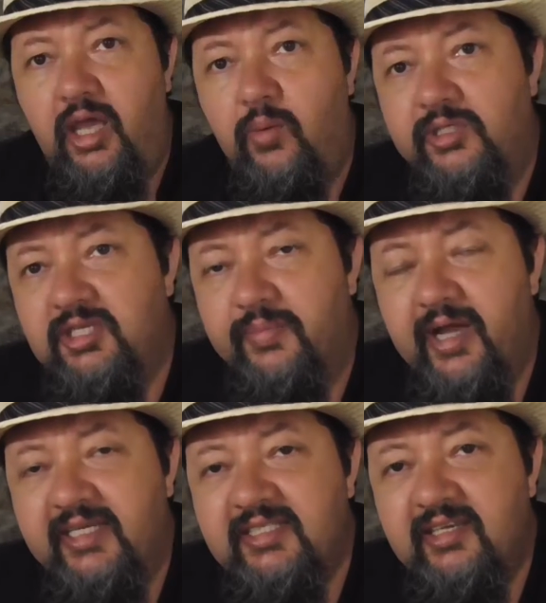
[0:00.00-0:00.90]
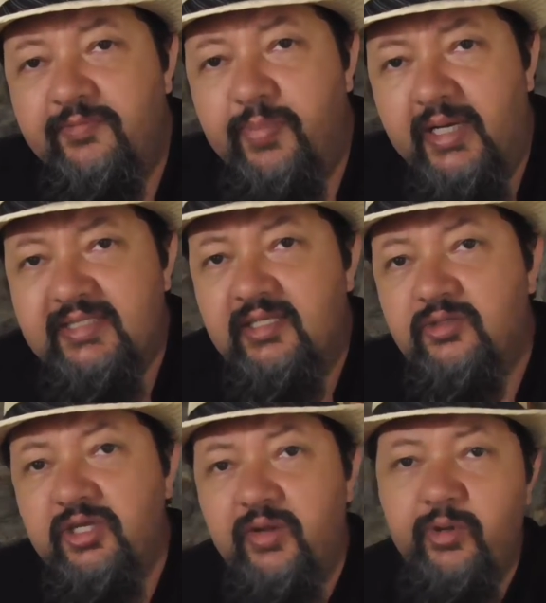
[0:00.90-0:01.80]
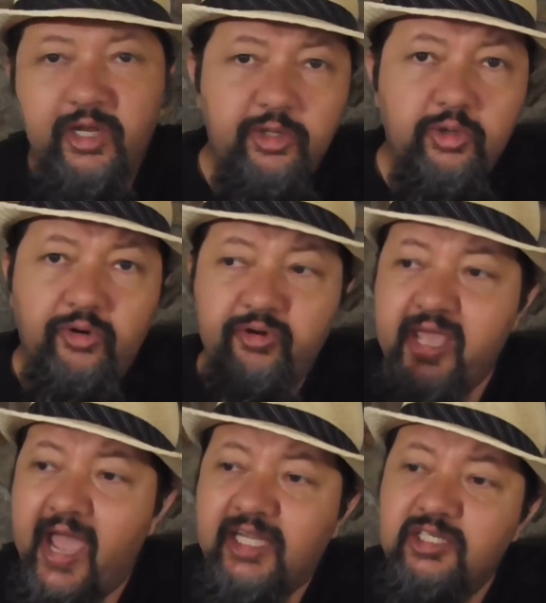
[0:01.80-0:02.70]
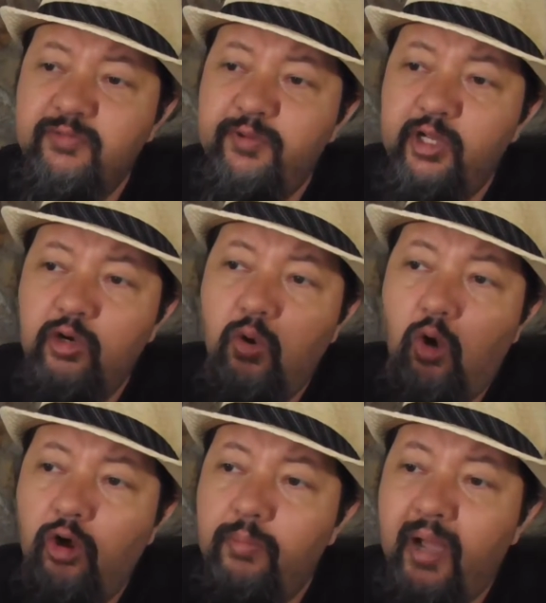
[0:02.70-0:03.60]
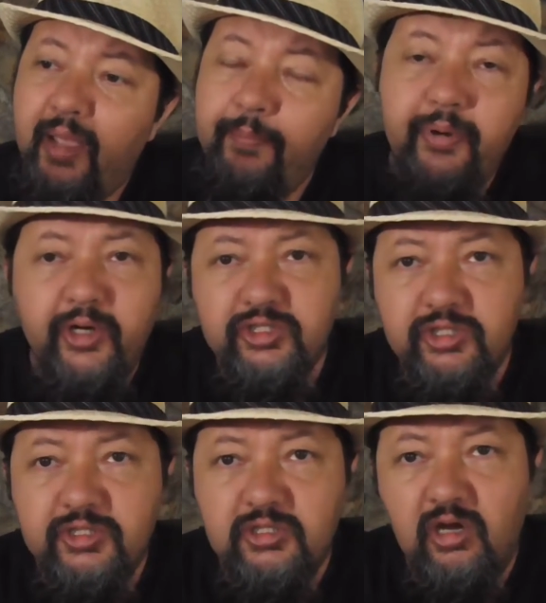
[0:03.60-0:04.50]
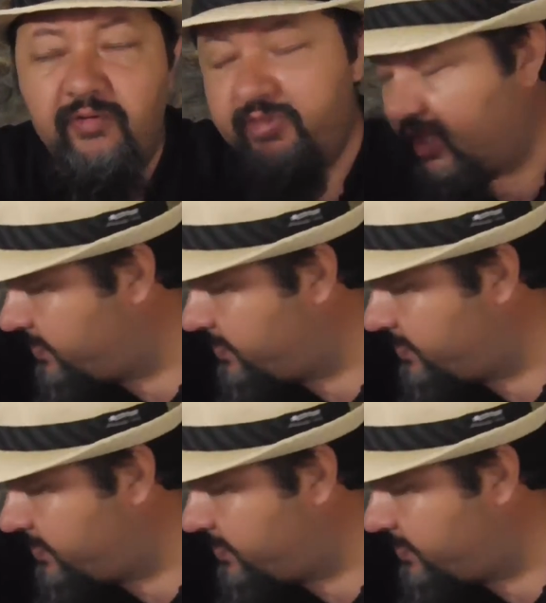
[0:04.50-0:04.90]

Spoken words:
Hey, what's up guys, Steve Potts, and today we're going to do a reaction video on my purchase of